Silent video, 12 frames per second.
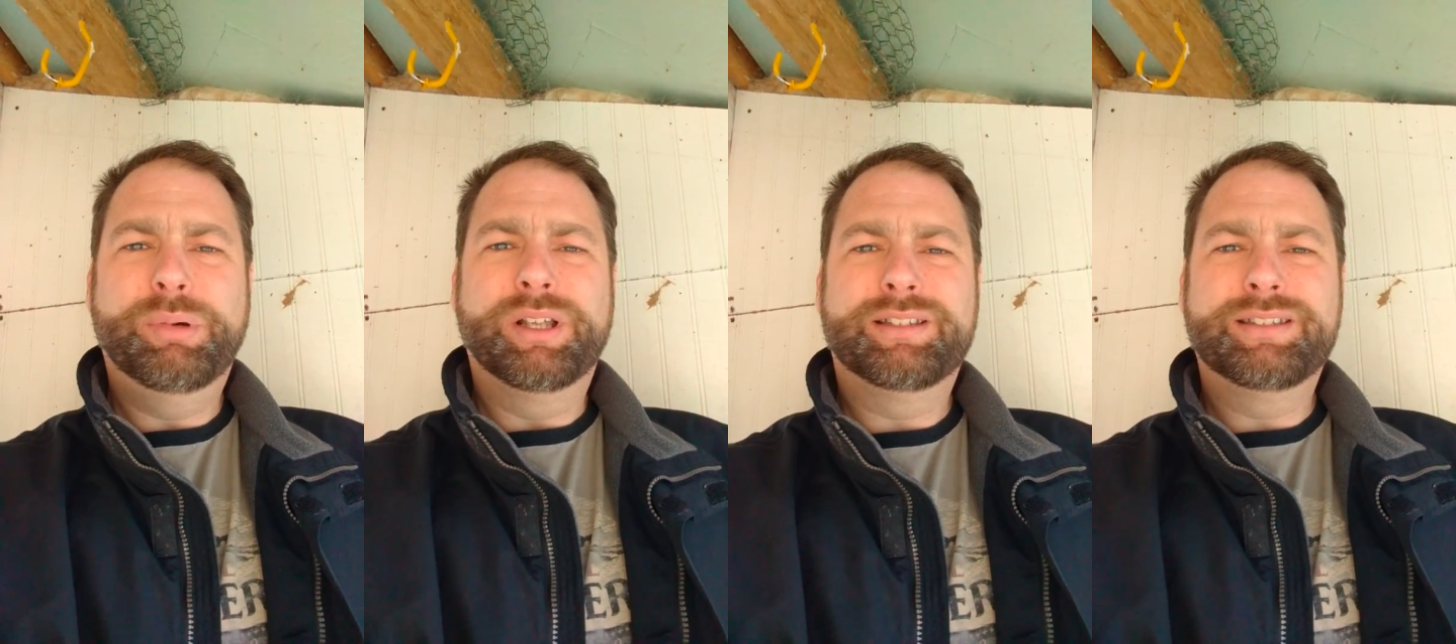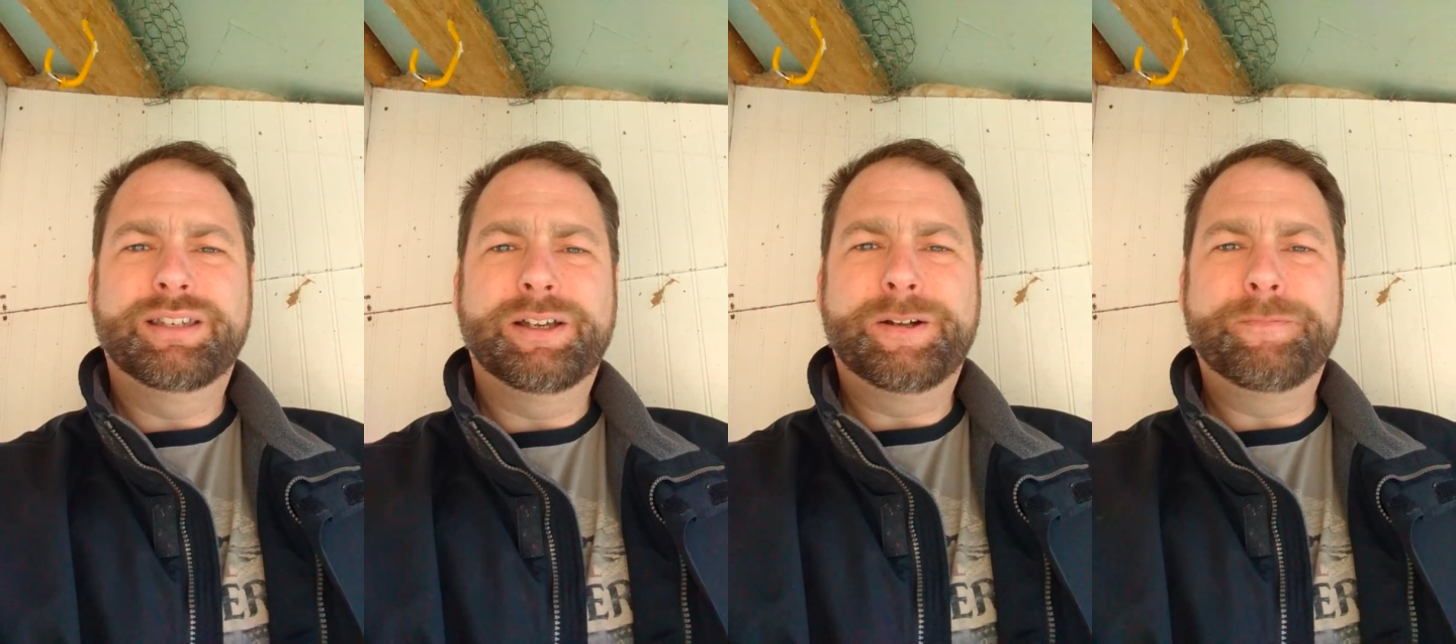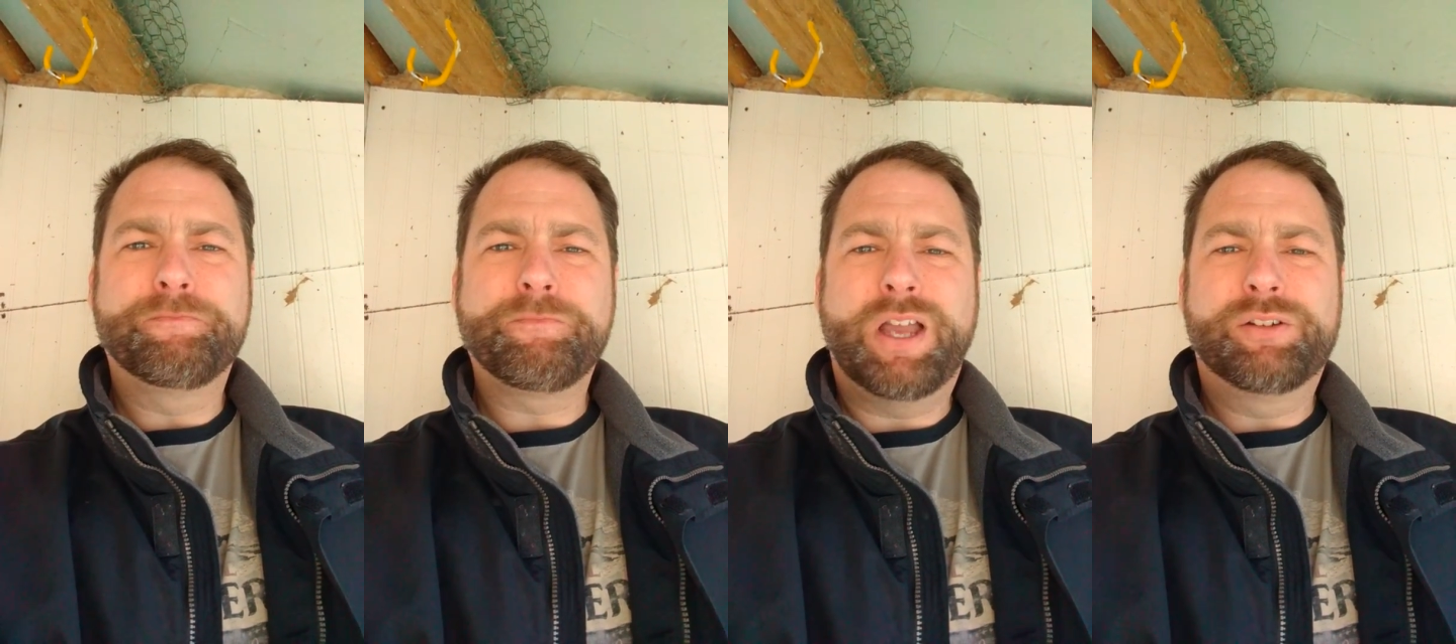but
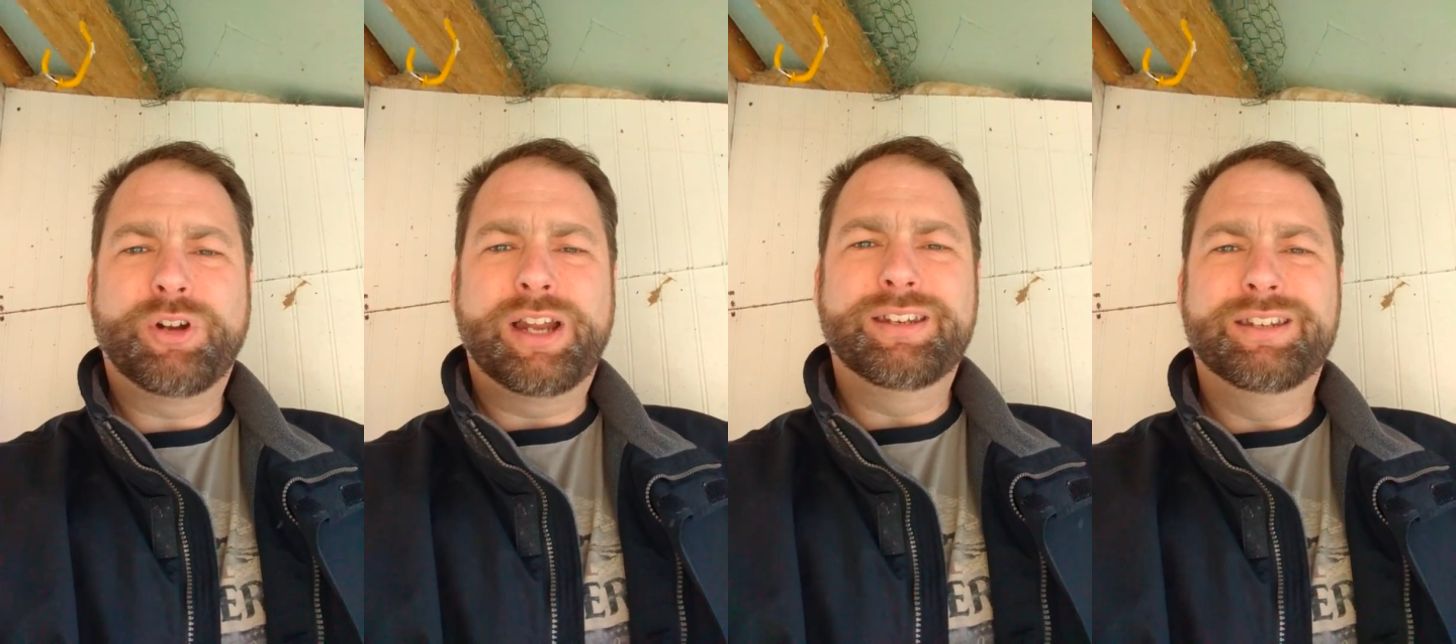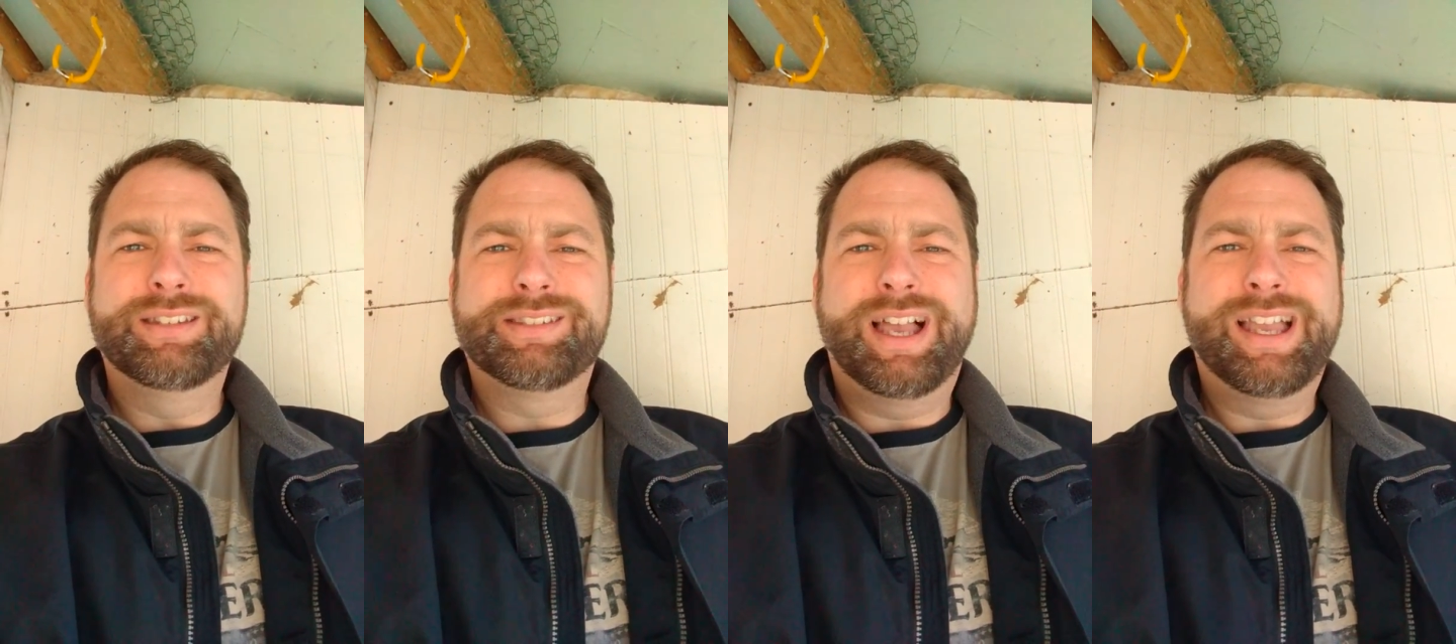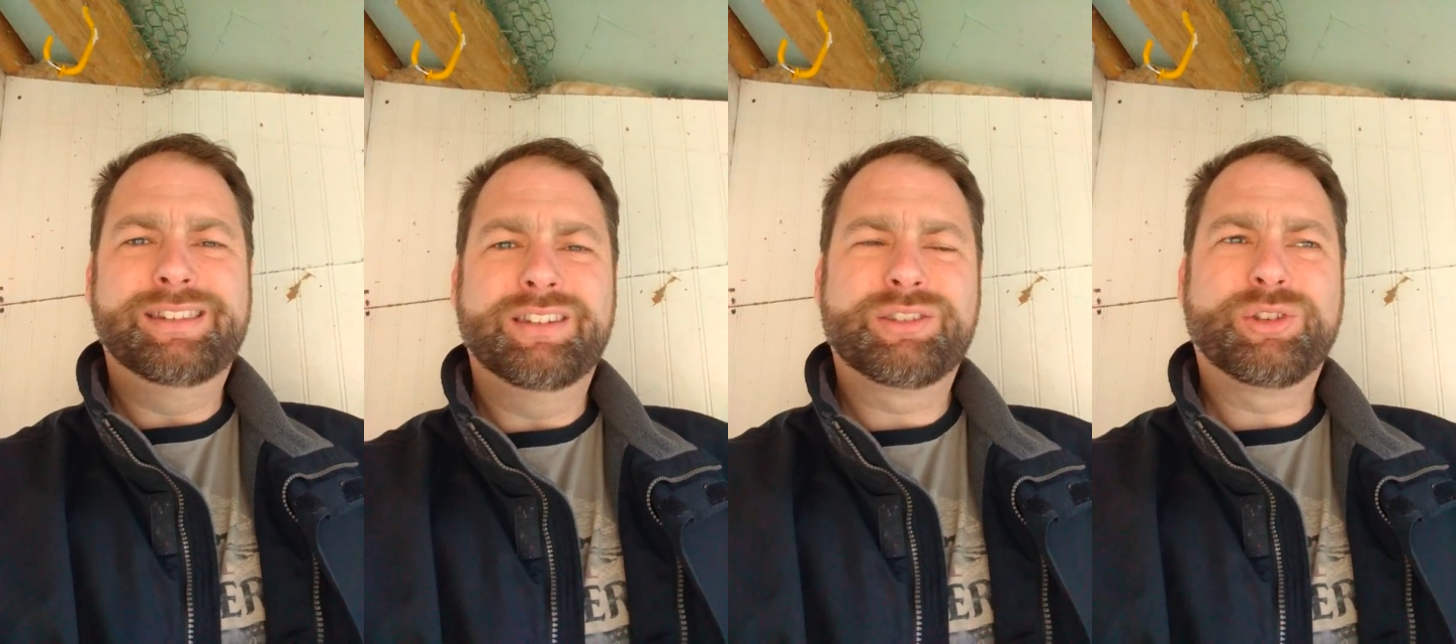I tried to
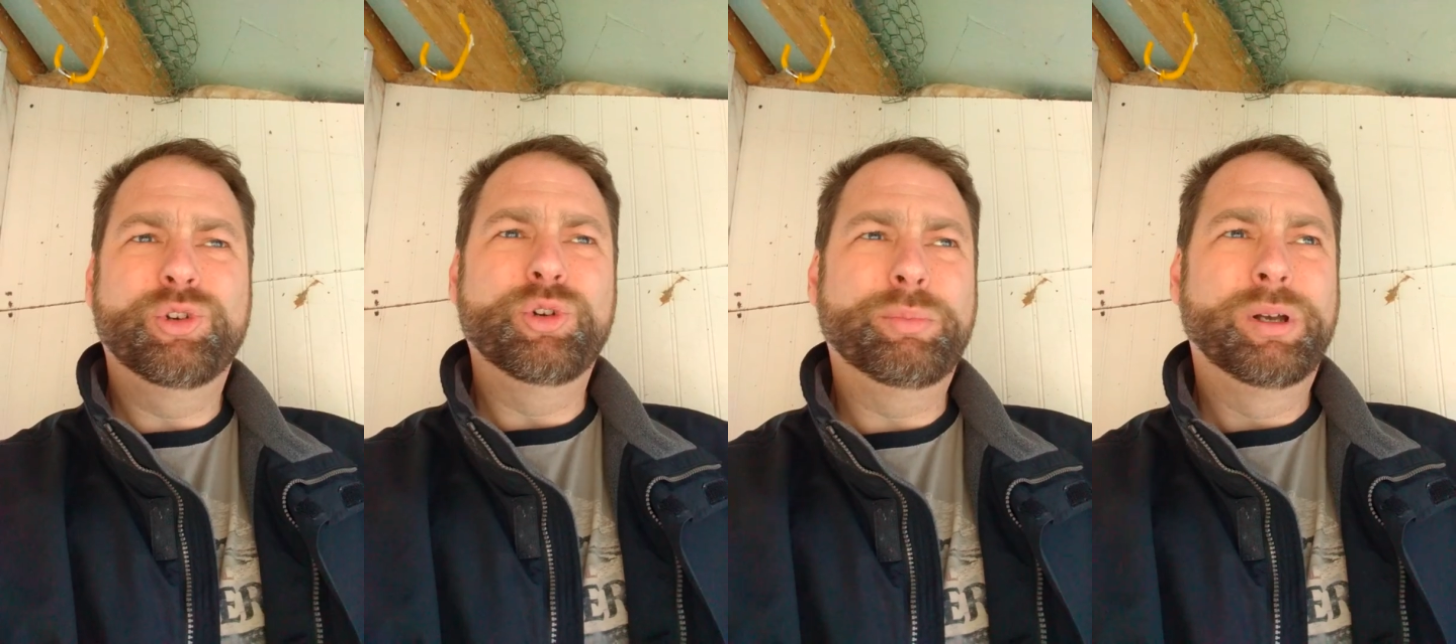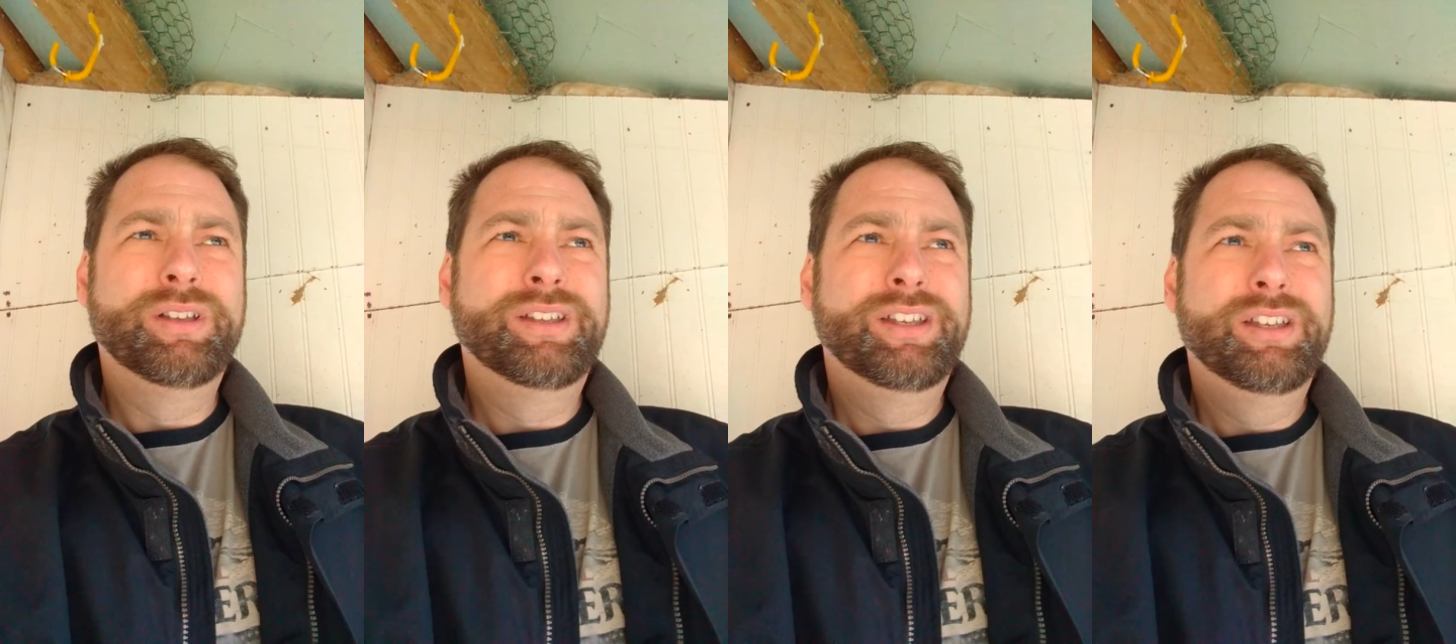design this coop